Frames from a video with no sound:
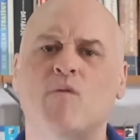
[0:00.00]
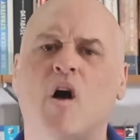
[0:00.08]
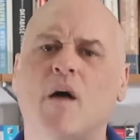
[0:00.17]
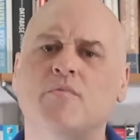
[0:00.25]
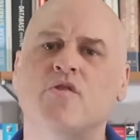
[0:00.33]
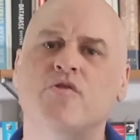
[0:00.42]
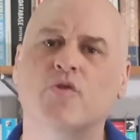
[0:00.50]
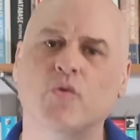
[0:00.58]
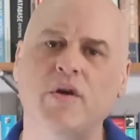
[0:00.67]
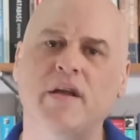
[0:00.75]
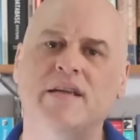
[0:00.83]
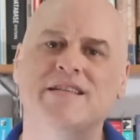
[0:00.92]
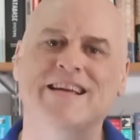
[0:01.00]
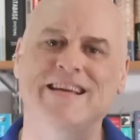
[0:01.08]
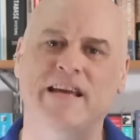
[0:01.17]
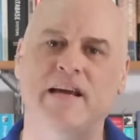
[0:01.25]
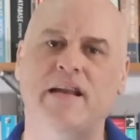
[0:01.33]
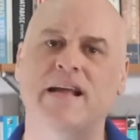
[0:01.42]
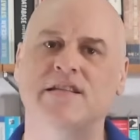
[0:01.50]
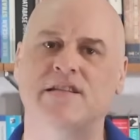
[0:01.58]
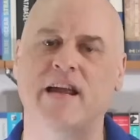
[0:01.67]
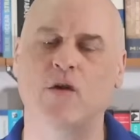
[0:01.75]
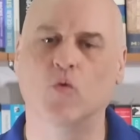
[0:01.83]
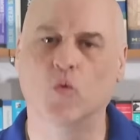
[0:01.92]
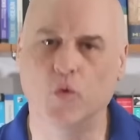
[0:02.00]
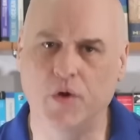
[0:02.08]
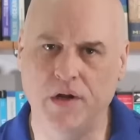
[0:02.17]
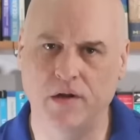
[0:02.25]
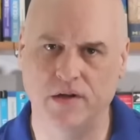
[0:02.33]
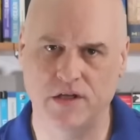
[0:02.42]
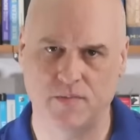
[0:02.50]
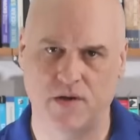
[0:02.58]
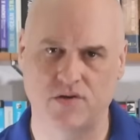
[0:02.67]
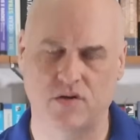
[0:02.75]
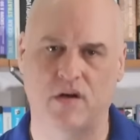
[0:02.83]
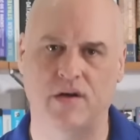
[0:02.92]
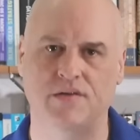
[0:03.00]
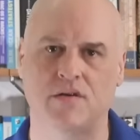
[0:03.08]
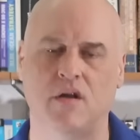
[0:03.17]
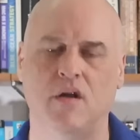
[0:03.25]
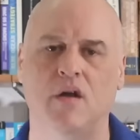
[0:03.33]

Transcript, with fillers: Option 3 is to get and stay really specialized.